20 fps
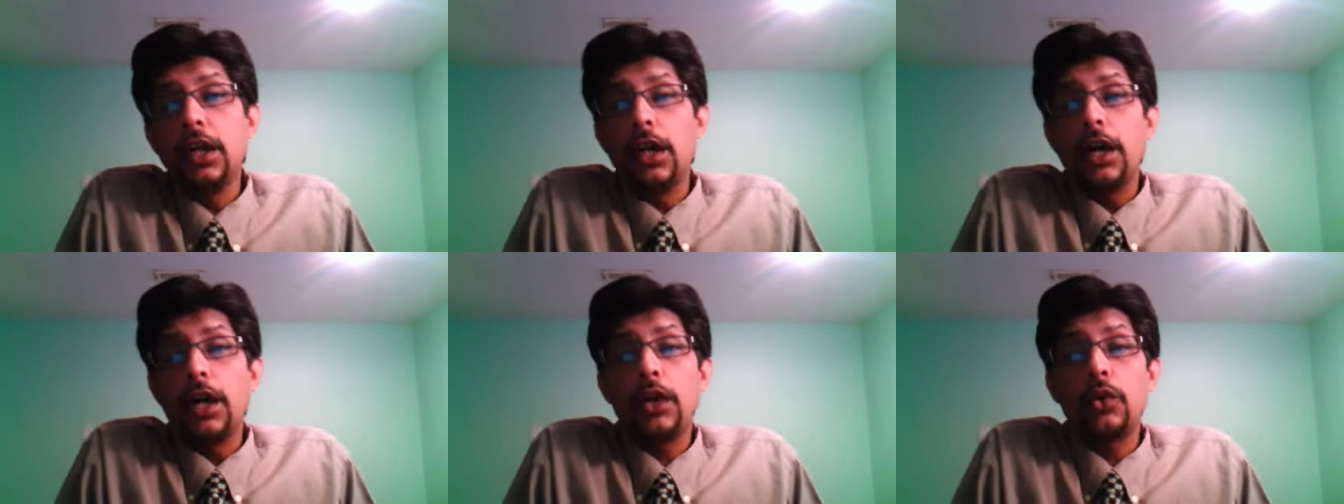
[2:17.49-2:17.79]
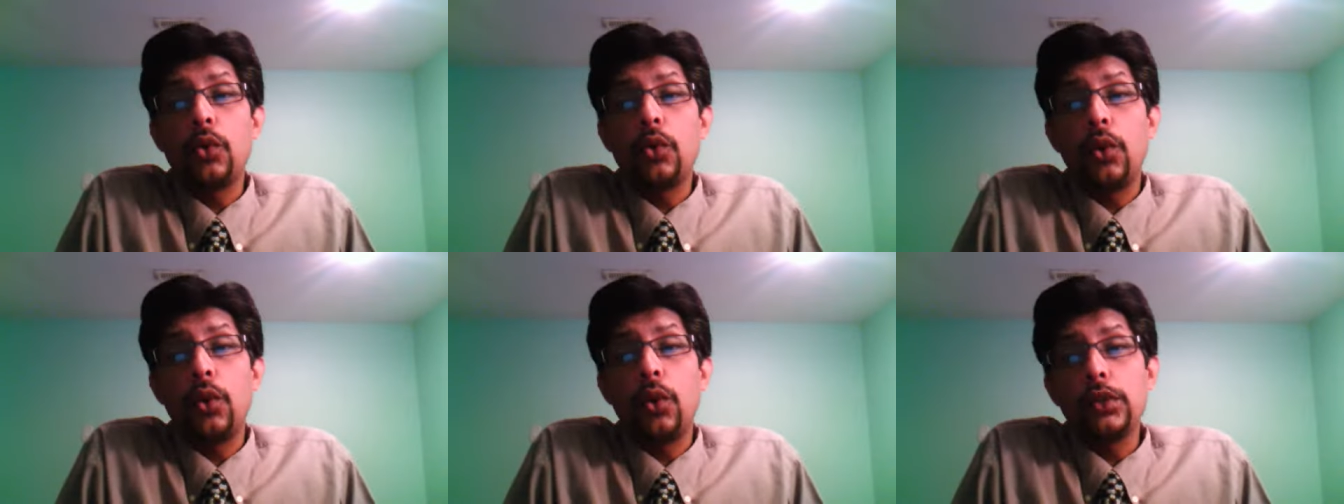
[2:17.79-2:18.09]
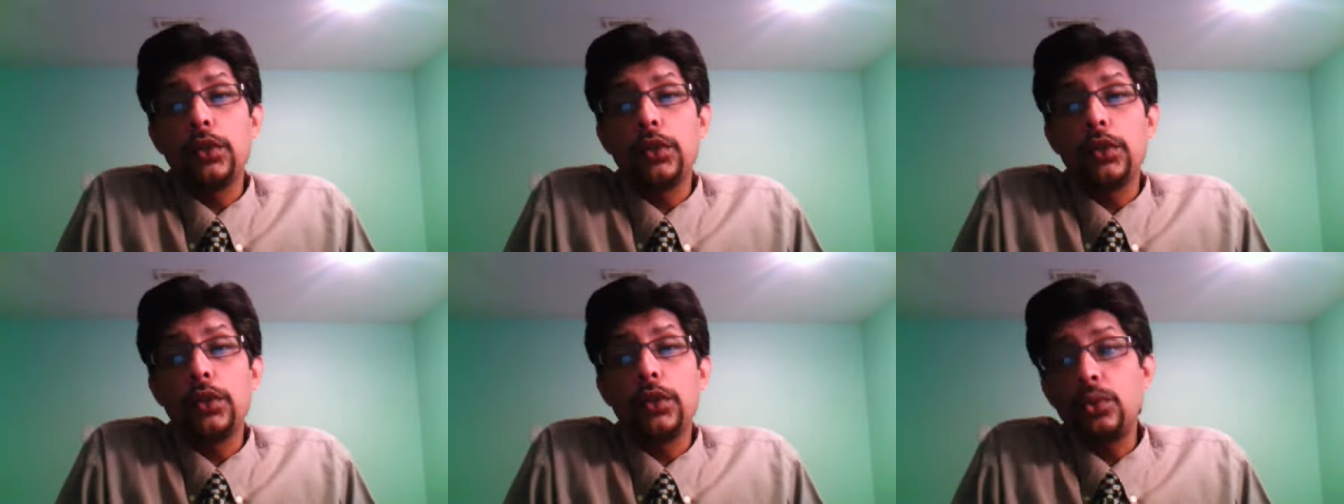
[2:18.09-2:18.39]

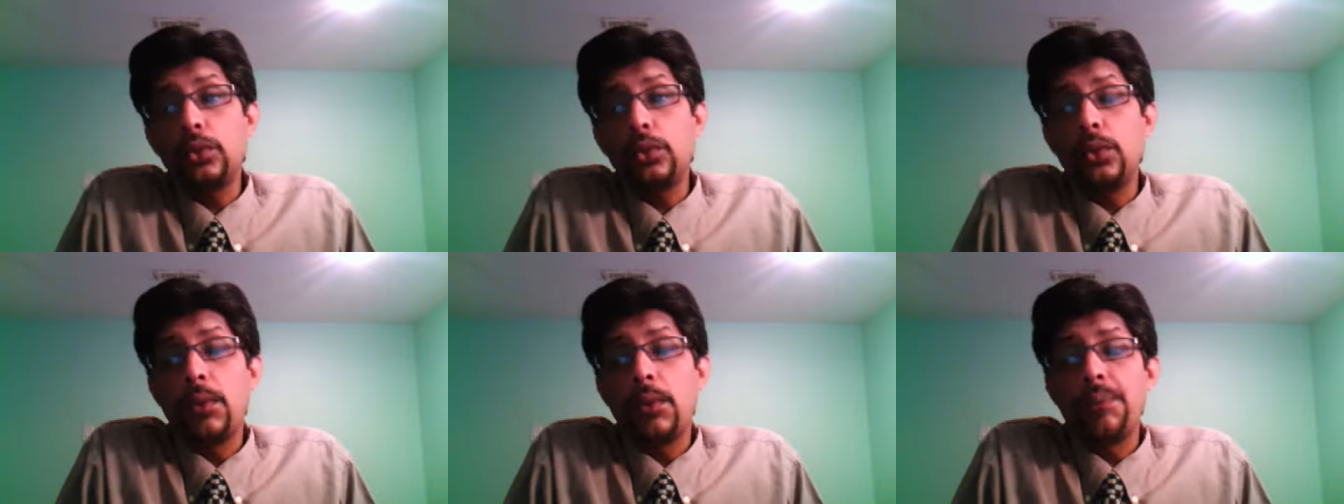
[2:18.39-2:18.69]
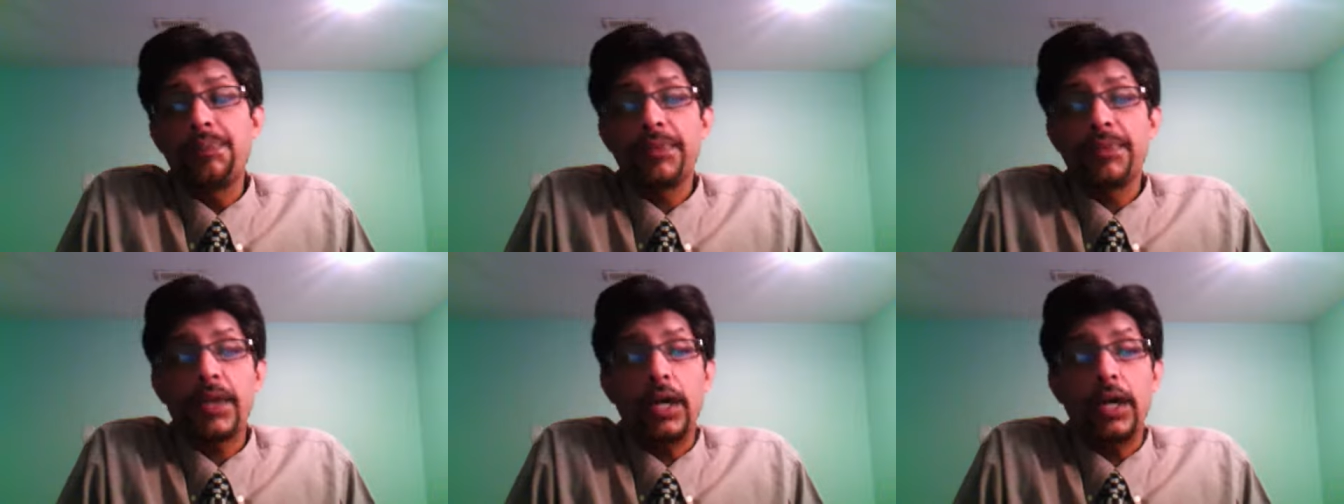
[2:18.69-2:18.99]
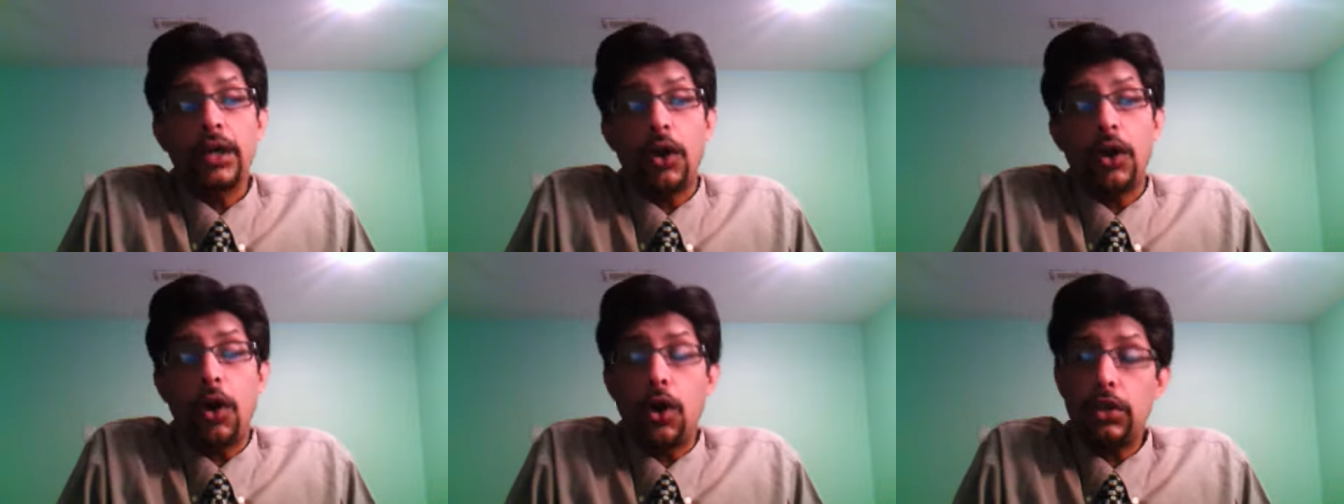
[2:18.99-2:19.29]
going through
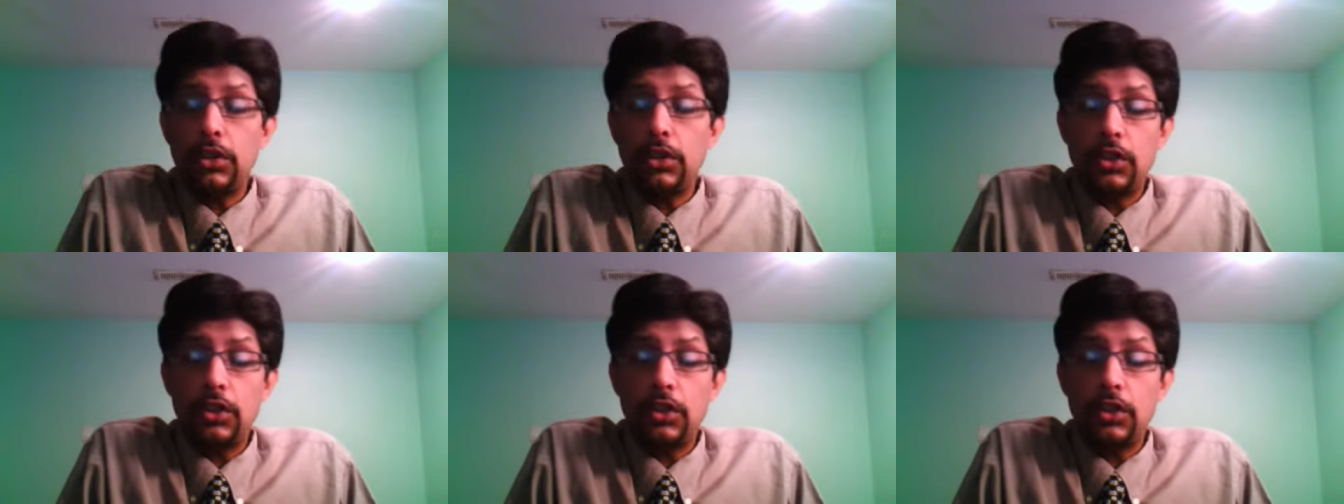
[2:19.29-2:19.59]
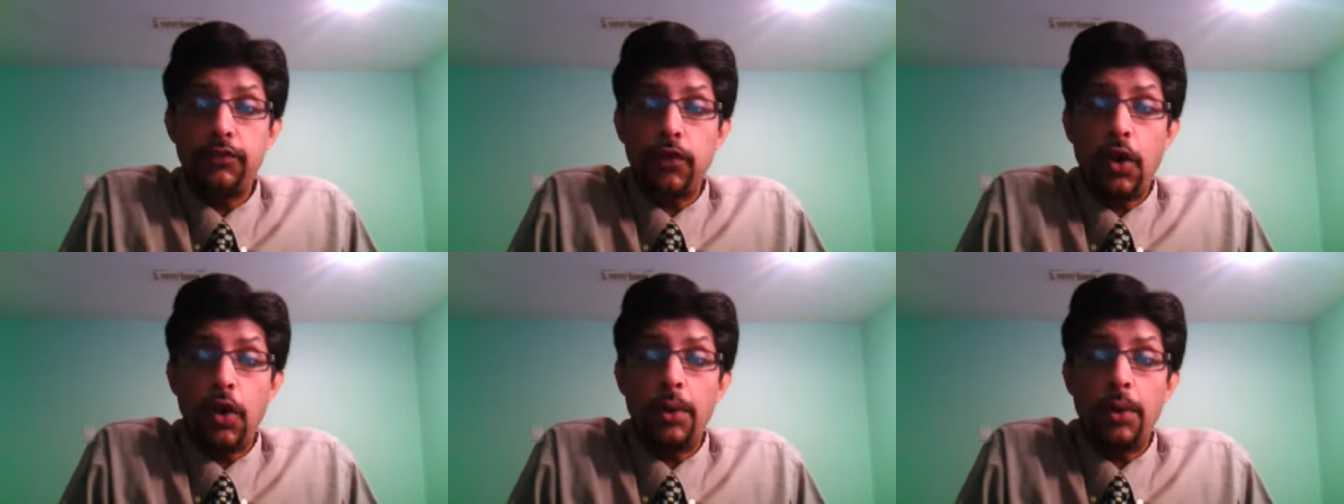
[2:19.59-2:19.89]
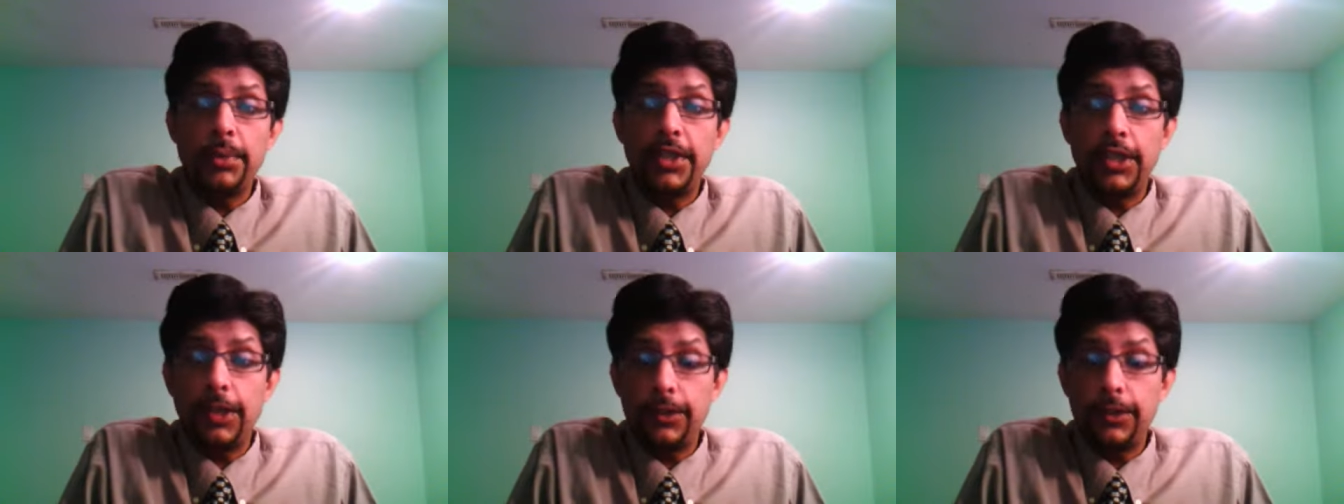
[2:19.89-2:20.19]
a horror of
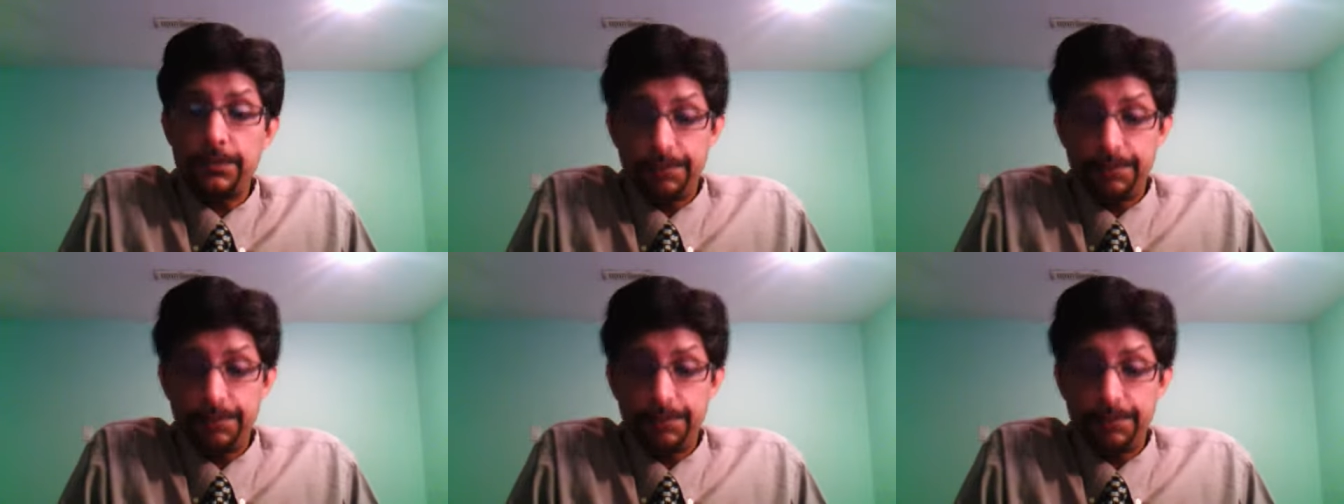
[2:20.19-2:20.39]
form here.